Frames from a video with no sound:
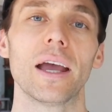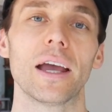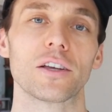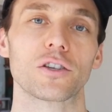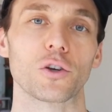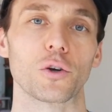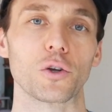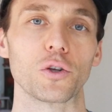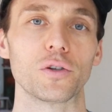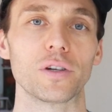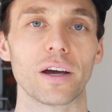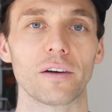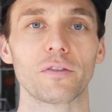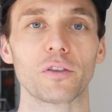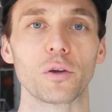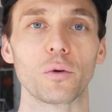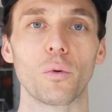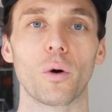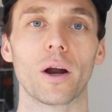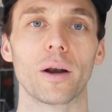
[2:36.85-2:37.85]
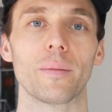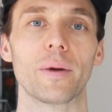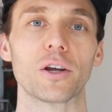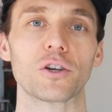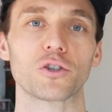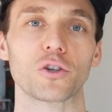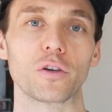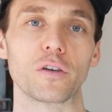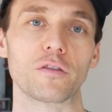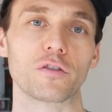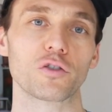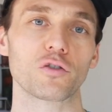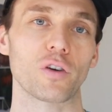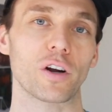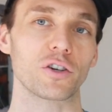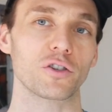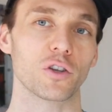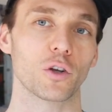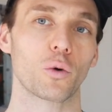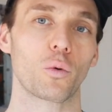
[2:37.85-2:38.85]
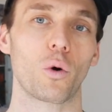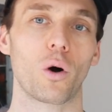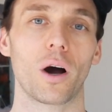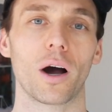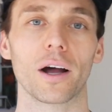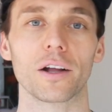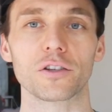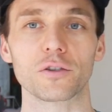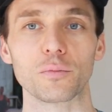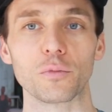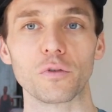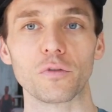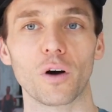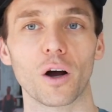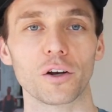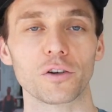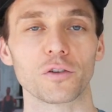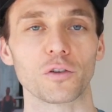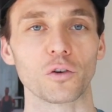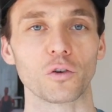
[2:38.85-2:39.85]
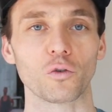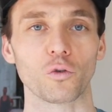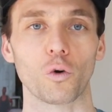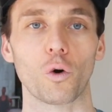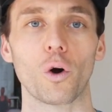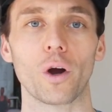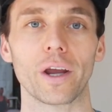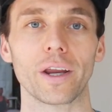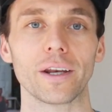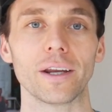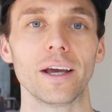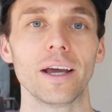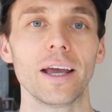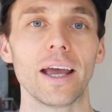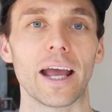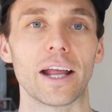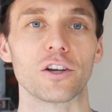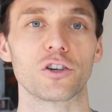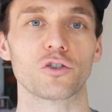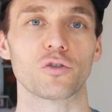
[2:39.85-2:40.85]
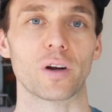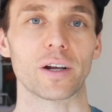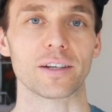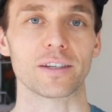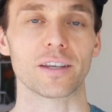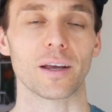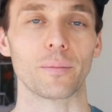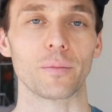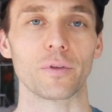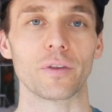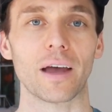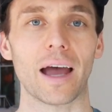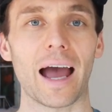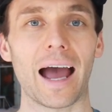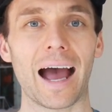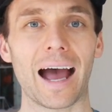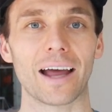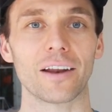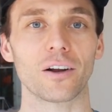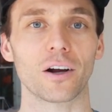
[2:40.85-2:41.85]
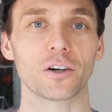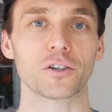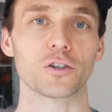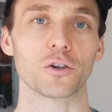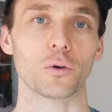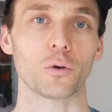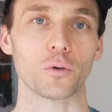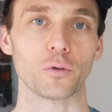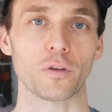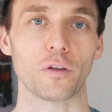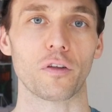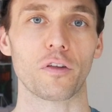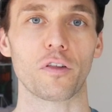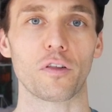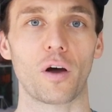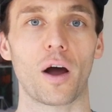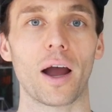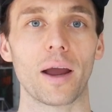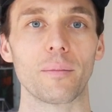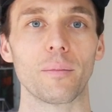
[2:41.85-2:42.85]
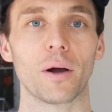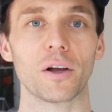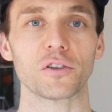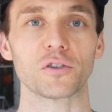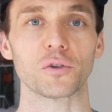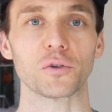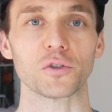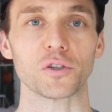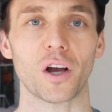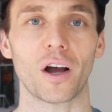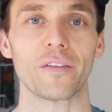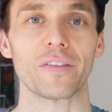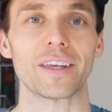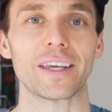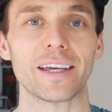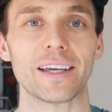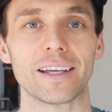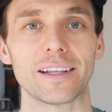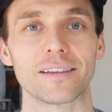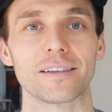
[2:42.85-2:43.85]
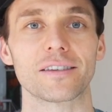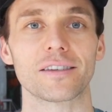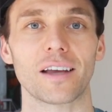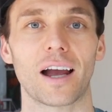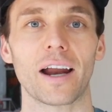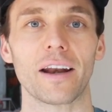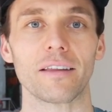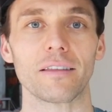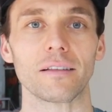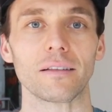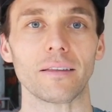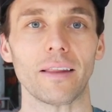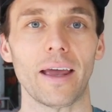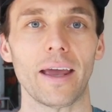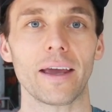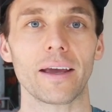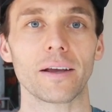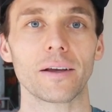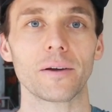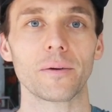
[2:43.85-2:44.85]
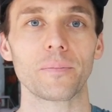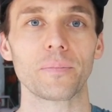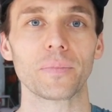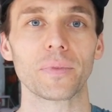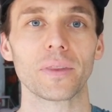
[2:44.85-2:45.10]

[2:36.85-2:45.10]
So you definitely want to make sure you've stretched the quads, move on to the groin, and stretch some of the adductor or the thigh muscles on the inside of the leg.